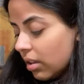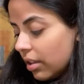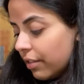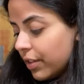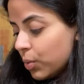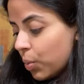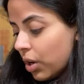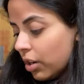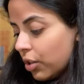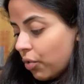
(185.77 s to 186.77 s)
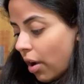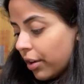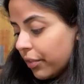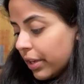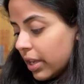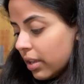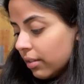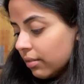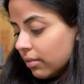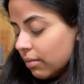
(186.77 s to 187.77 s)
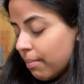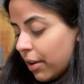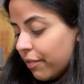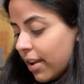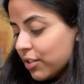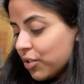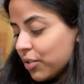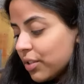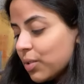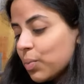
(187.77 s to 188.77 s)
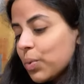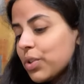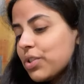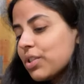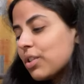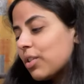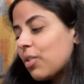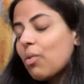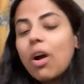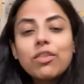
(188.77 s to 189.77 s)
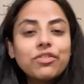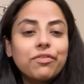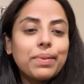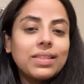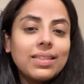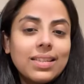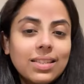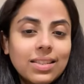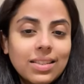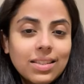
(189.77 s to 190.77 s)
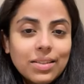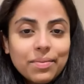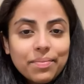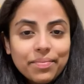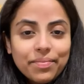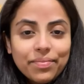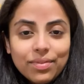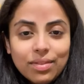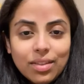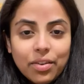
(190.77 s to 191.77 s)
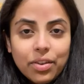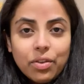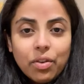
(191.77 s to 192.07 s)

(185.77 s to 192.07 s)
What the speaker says: If it were crockery, manufacturers would go out of business. There you